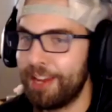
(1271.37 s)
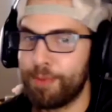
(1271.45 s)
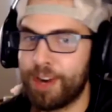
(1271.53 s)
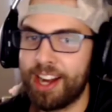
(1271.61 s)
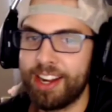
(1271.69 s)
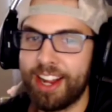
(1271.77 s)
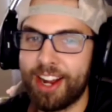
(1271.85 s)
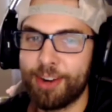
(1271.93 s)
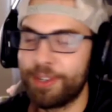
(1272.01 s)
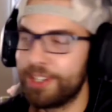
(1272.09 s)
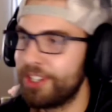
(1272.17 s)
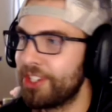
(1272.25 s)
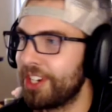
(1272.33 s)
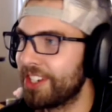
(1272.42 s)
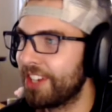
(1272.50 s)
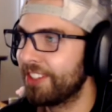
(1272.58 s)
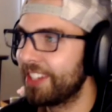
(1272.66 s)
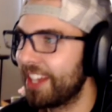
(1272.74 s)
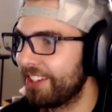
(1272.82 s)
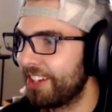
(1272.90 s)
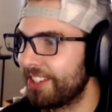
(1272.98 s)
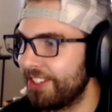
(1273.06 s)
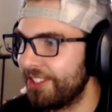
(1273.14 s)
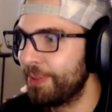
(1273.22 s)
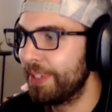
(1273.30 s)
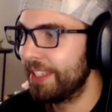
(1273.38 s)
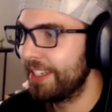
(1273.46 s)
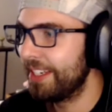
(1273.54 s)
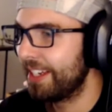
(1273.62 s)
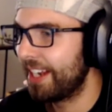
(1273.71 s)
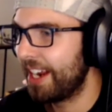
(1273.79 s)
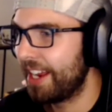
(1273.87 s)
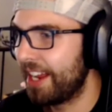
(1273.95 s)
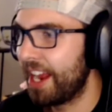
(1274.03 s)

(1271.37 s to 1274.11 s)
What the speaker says: Ryan Howard, and Chase Utley had a lot to do with it. And I